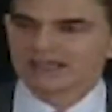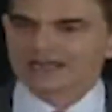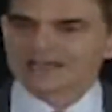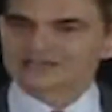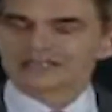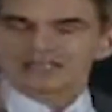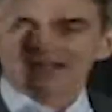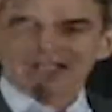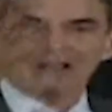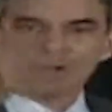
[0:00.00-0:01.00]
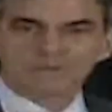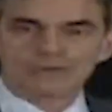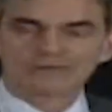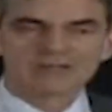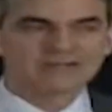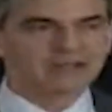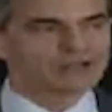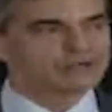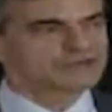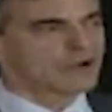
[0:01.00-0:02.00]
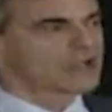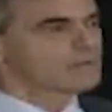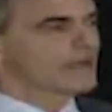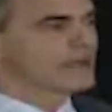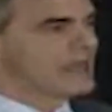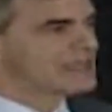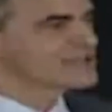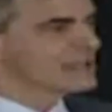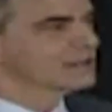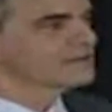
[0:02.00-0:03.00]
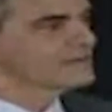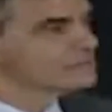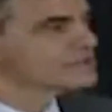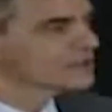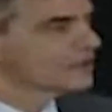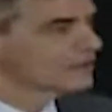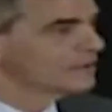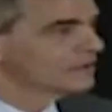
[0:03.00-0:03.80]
And I said, can I help you? They said, are you talking about Hazel Simpson?